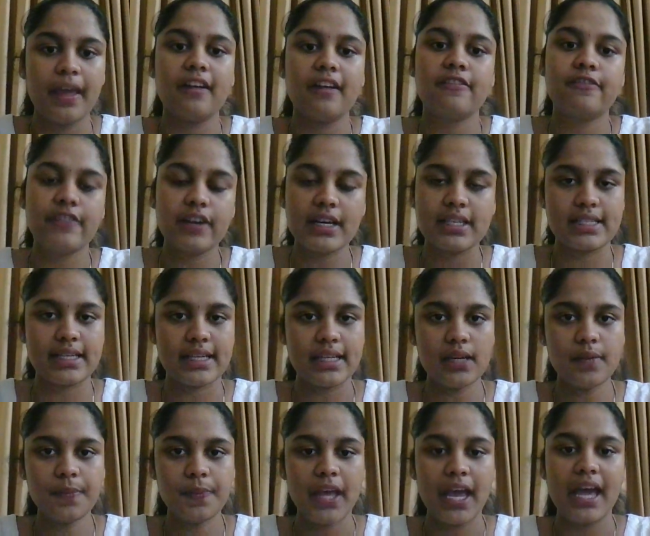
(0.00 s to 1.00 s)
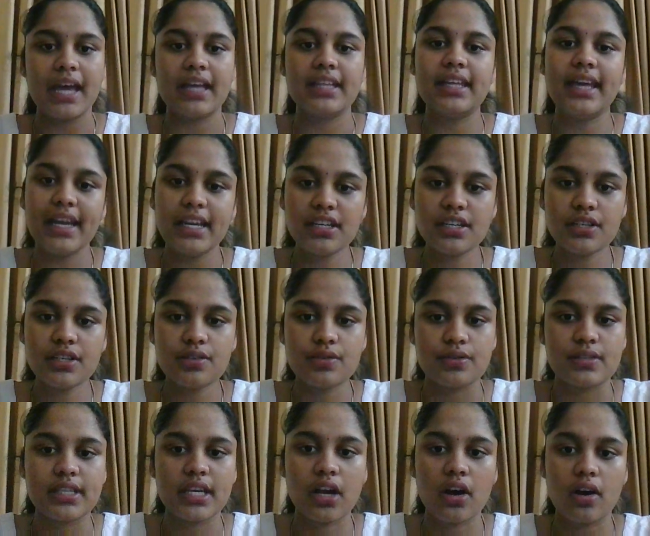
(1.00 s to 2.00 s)
Firstly, they
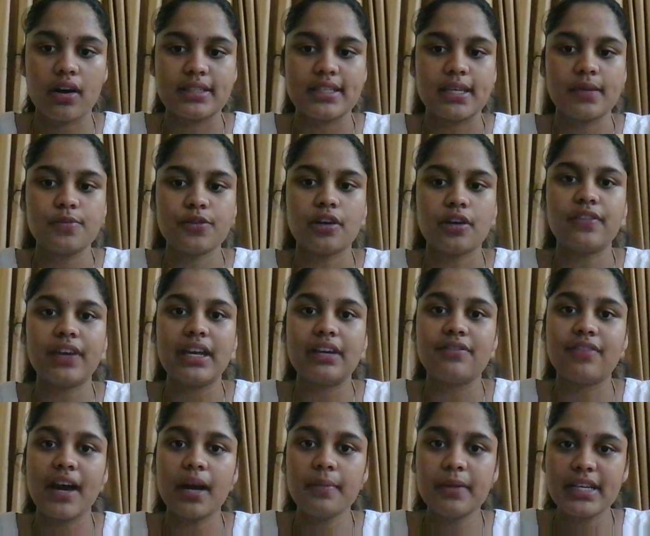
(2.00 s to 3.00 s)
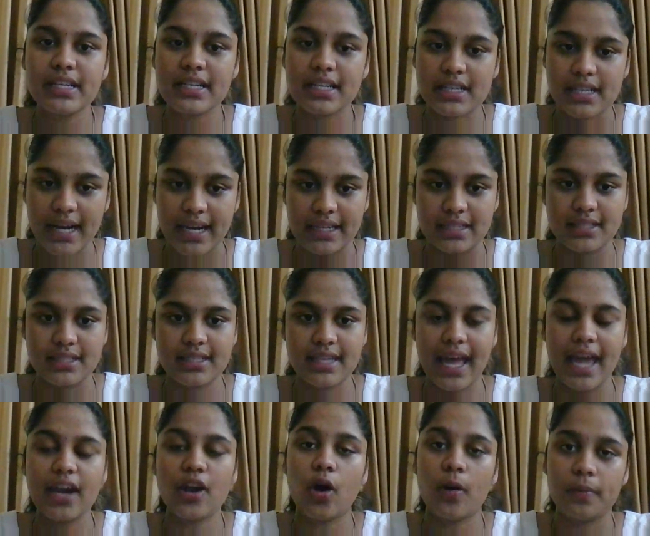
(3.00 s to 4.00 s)
introduced the concept of environmental rights
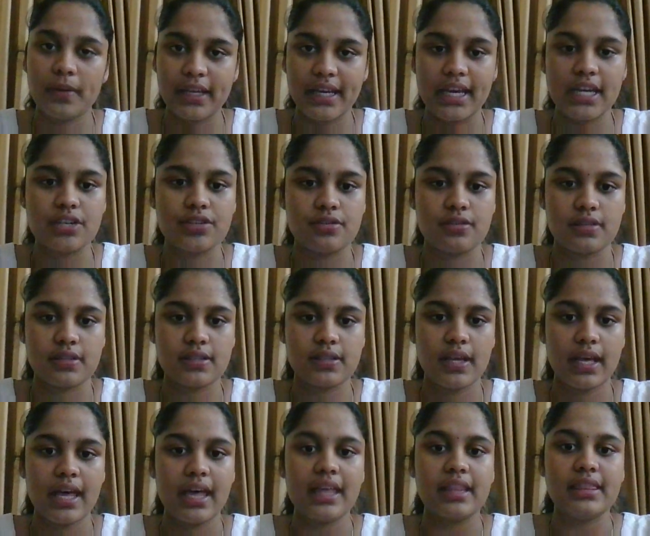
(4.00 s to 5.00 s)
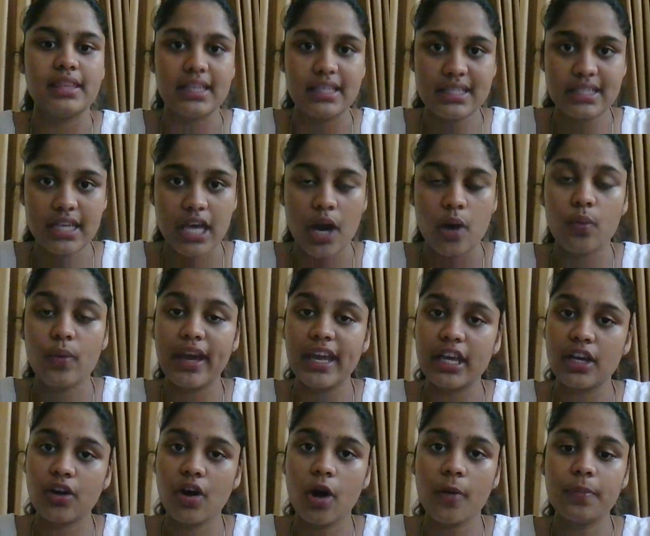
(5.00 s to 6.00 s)
and obligations. These were
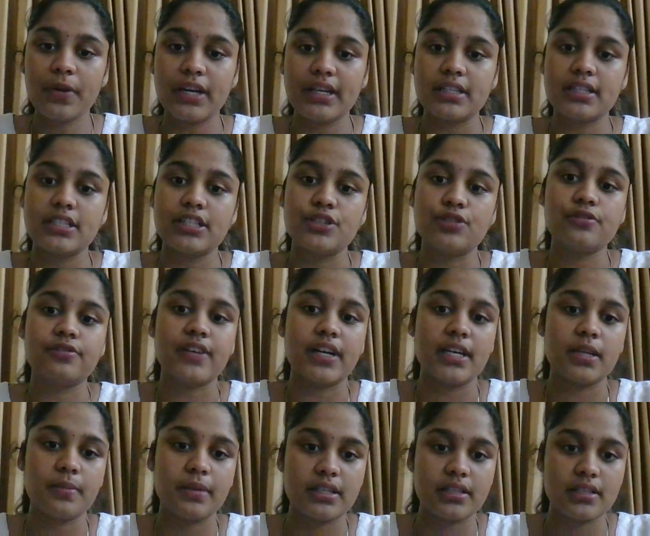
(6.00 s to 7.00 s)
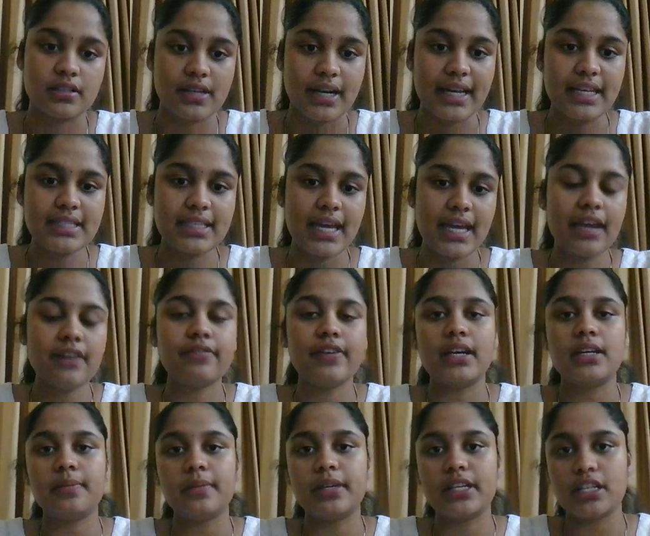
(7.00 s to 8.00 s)
incorporated into fundamental rights and
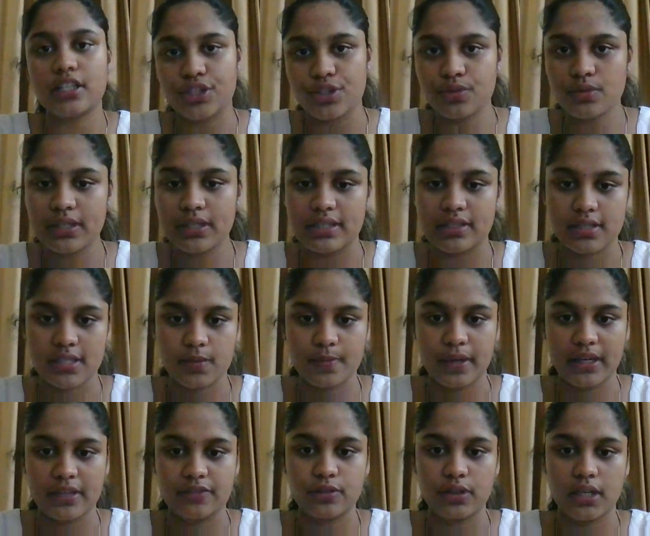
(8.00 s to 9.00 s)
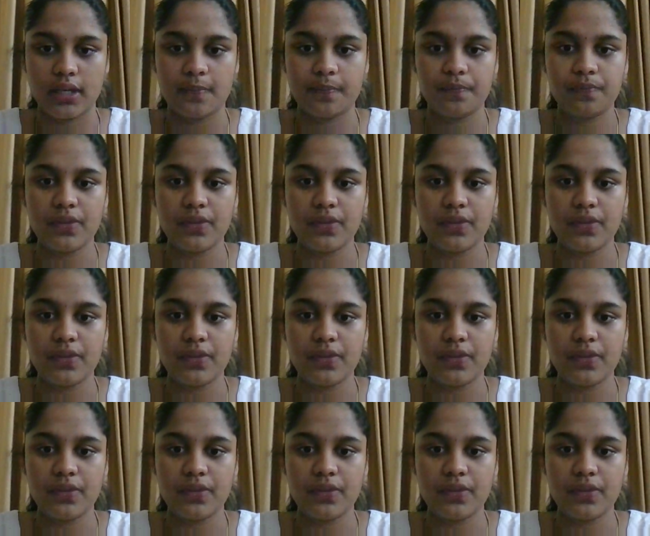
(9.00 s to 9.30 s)
fundamental duties respectively.